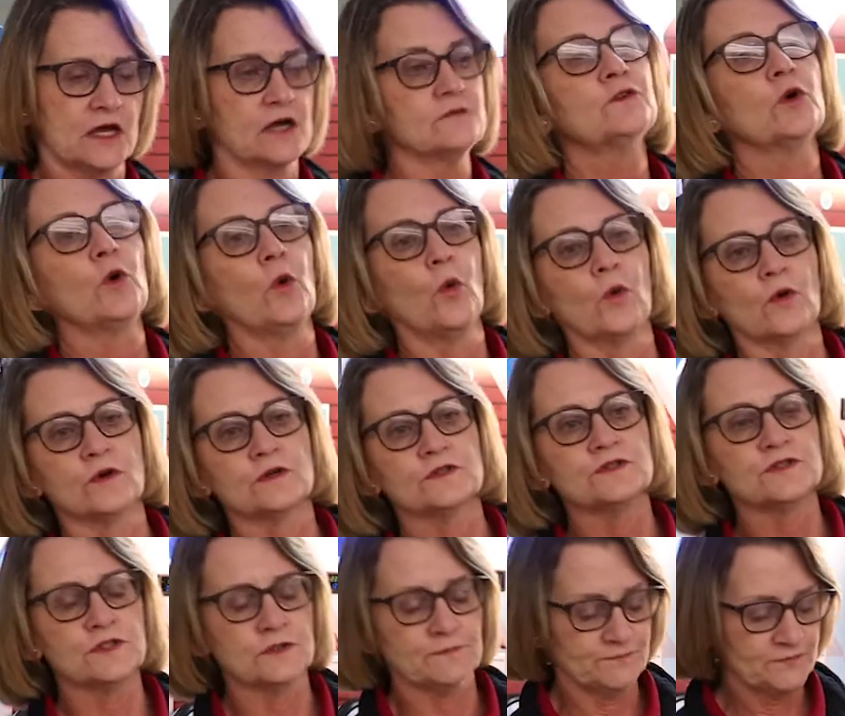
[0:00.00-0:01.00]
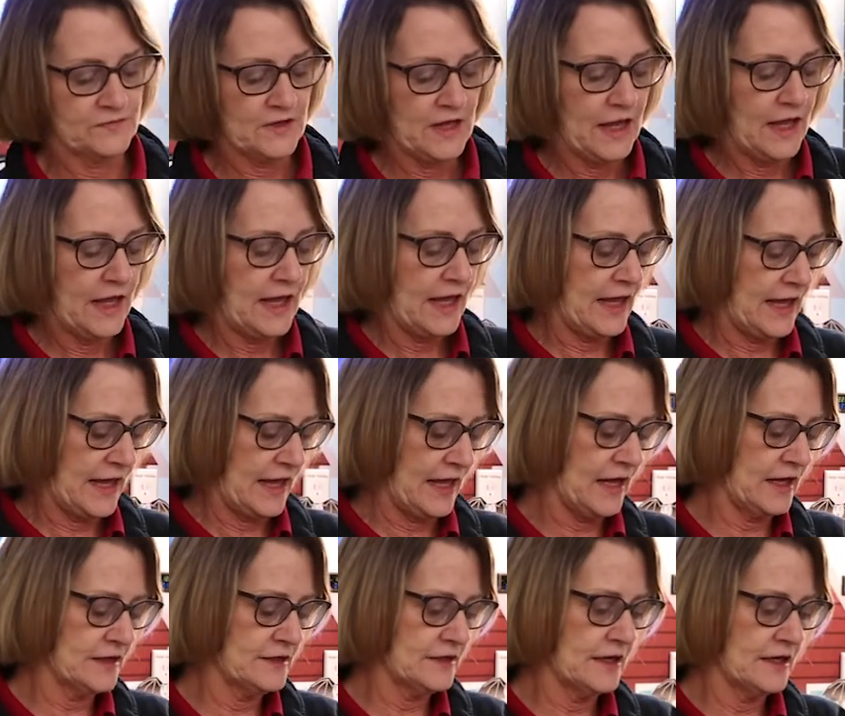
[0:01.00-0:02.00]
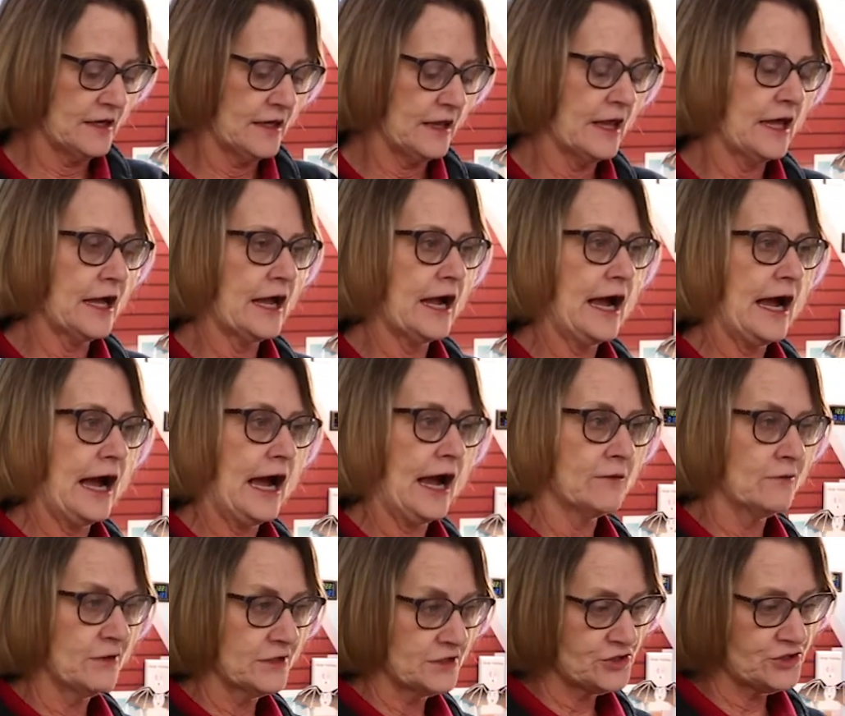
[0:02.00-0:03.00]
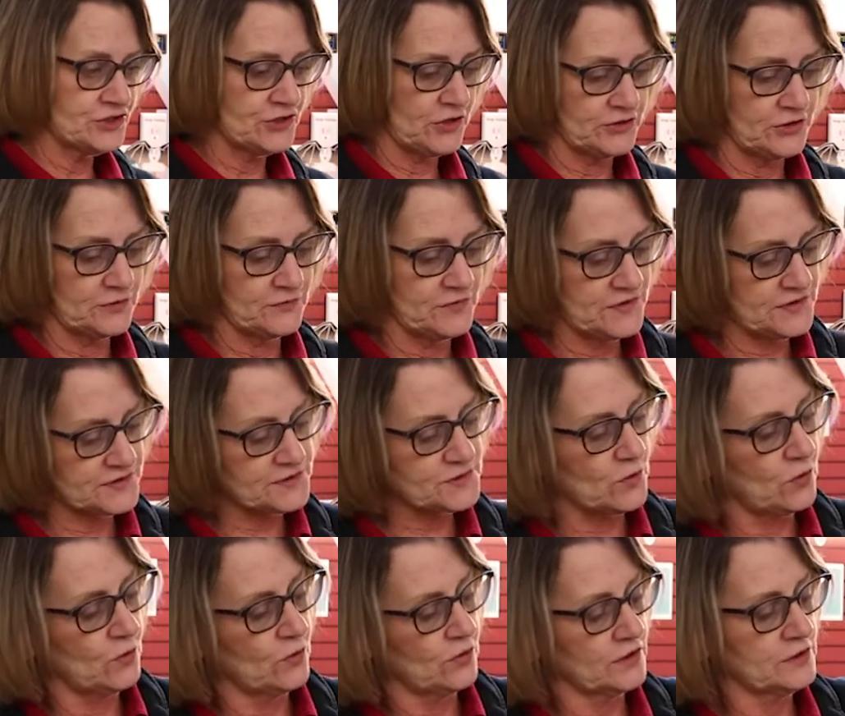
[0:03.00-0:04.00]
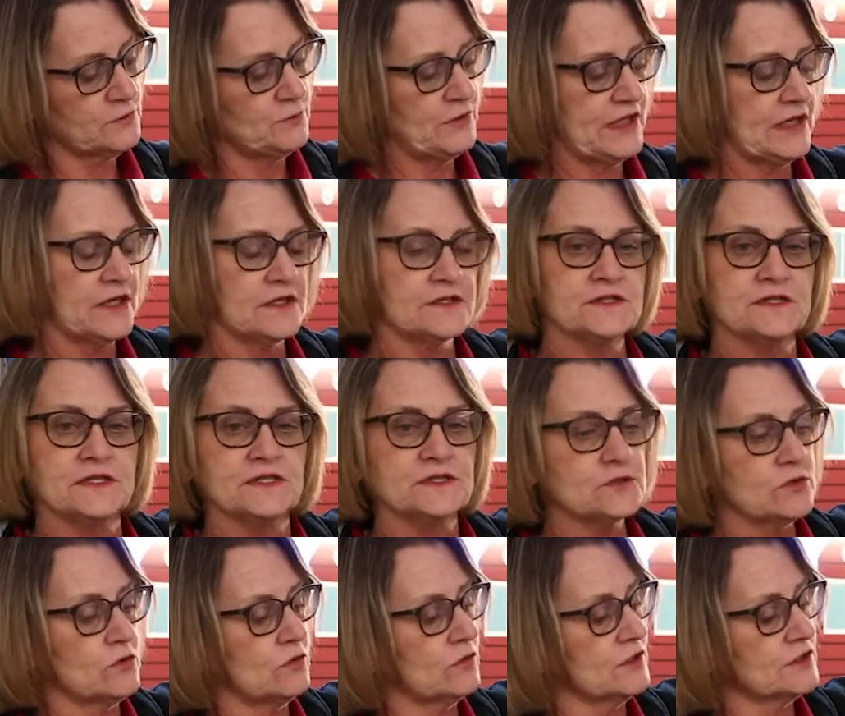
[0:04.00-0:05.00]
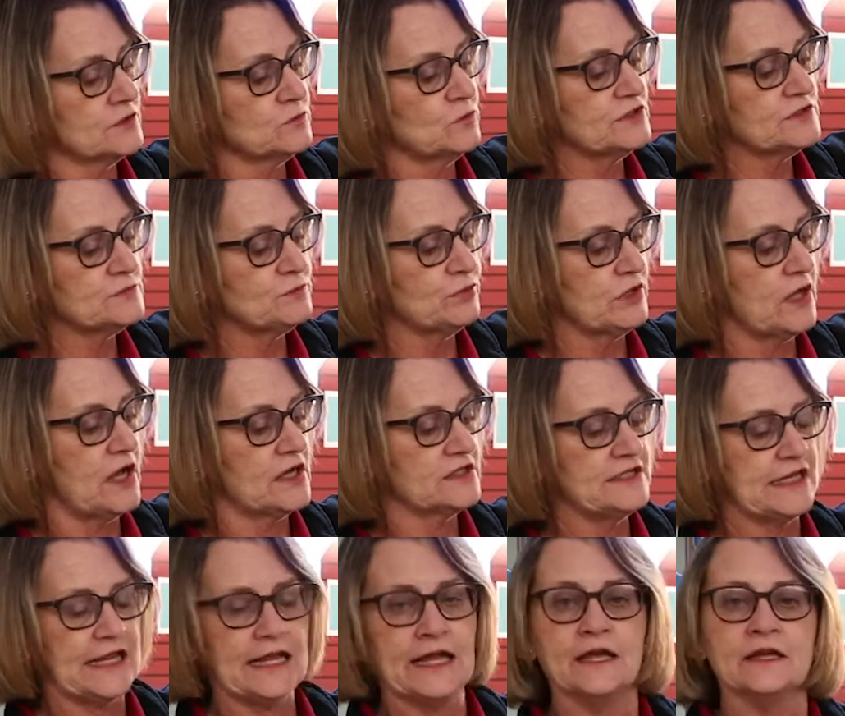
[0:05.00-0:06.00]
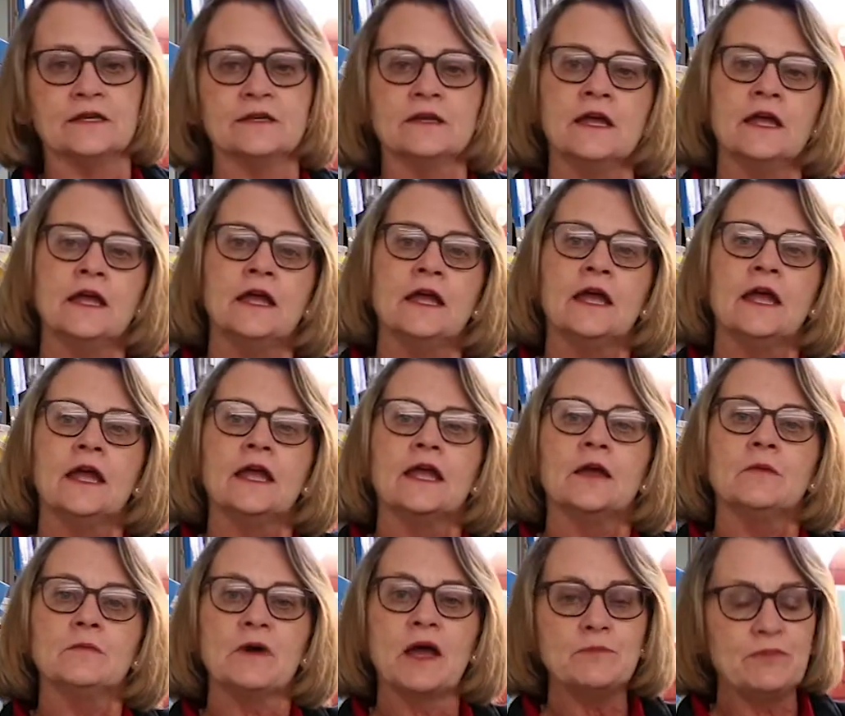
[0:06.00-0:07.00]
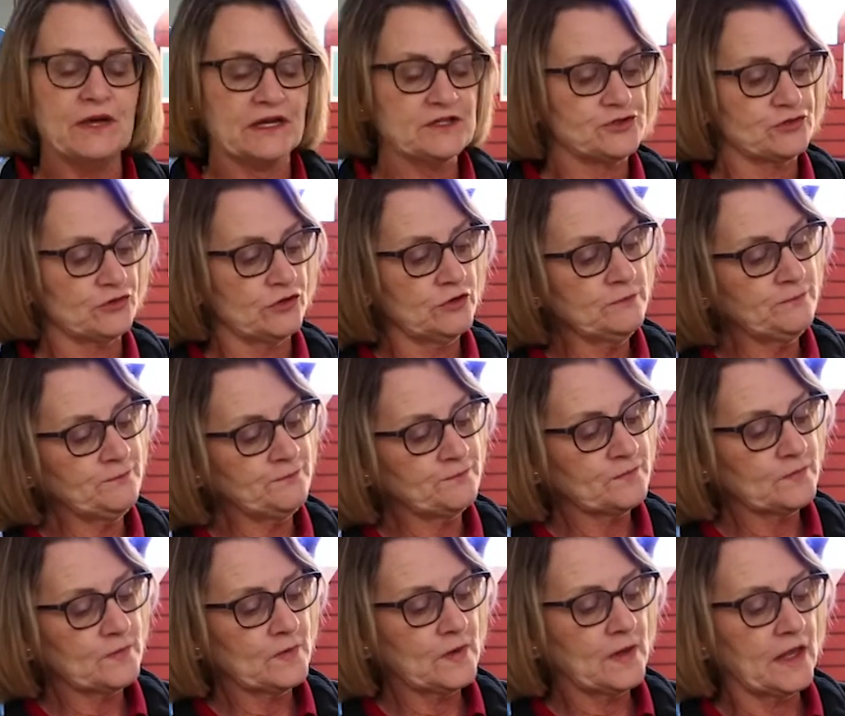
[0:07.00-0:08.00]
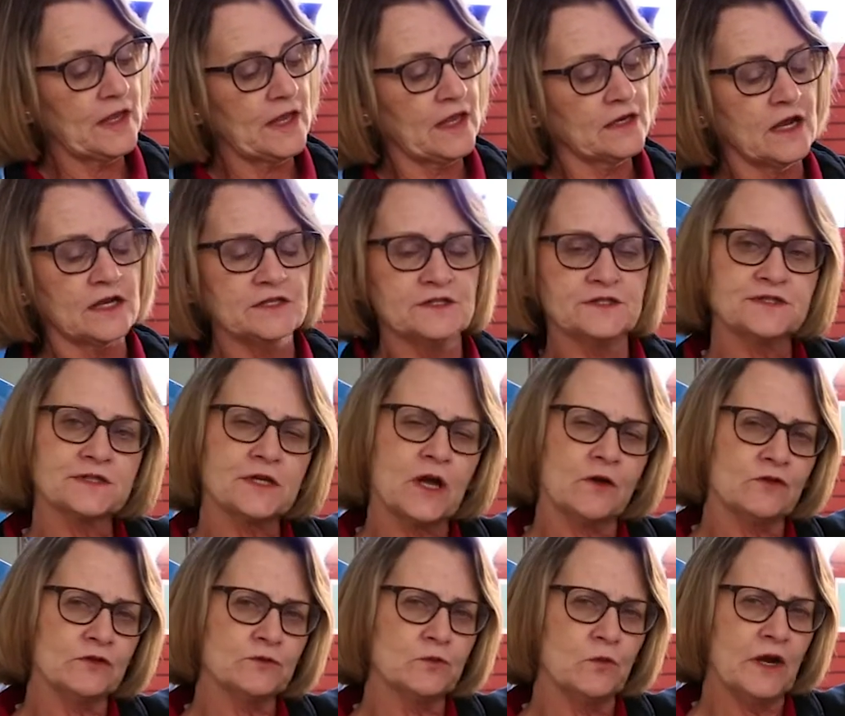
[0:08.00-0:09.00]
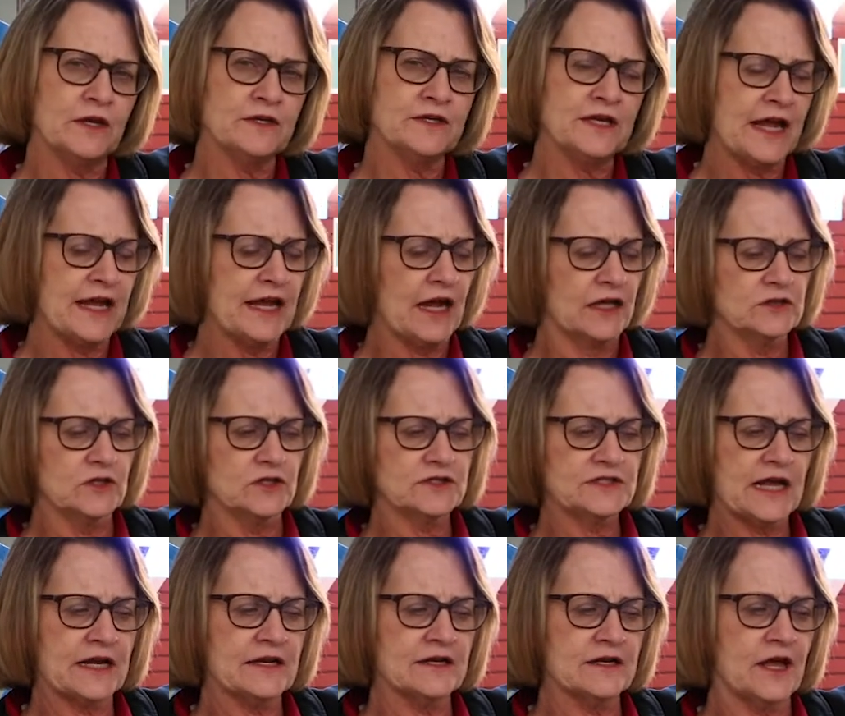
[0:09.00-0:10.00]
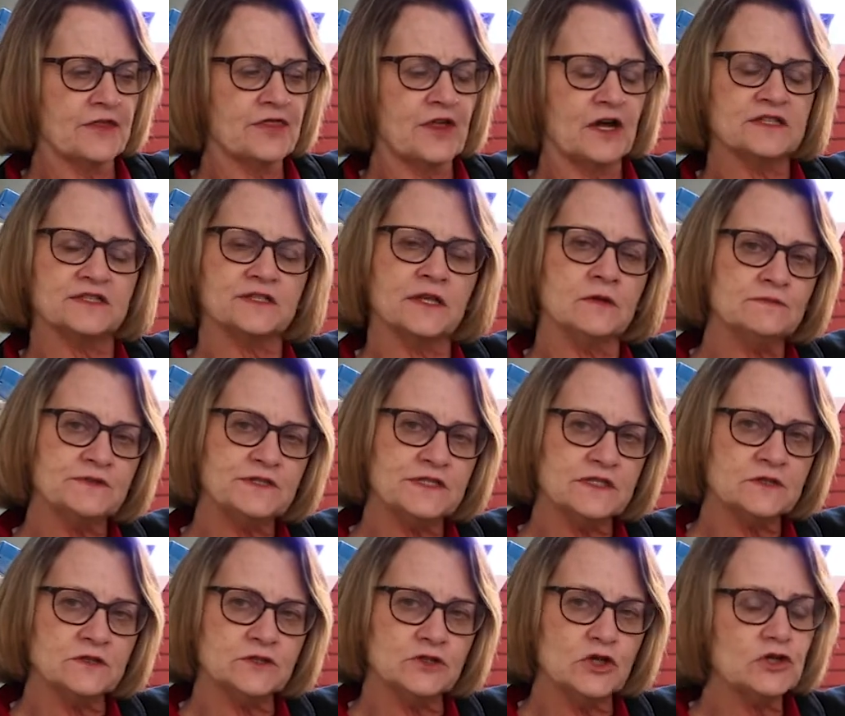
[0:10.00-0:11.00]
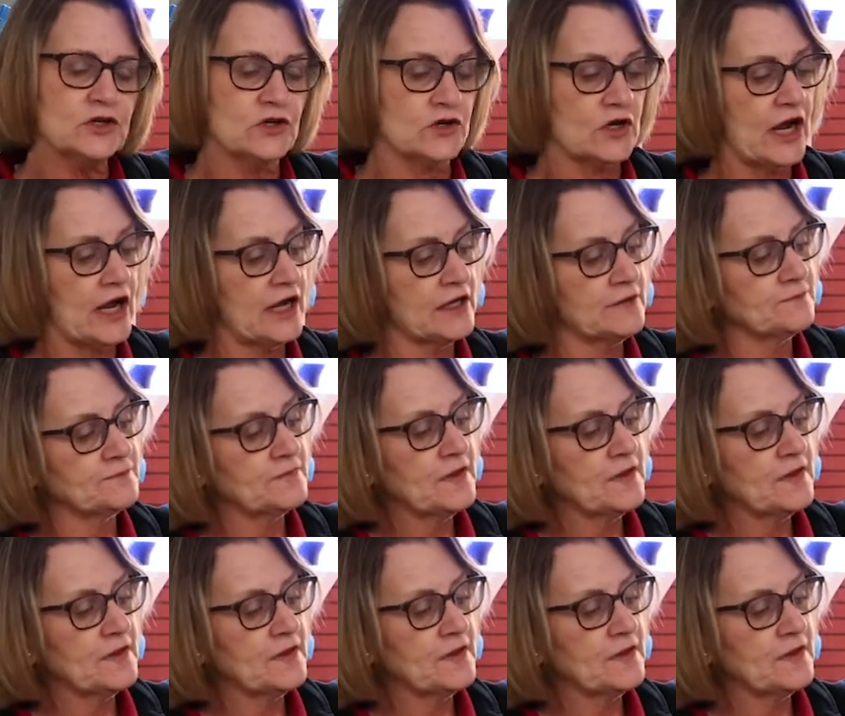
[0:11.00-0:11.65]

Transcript: of cords. And I want to show you this cord because this cord was plugged in my bedroom. And I discovered one day, I looked at it and I thought something didn't look right.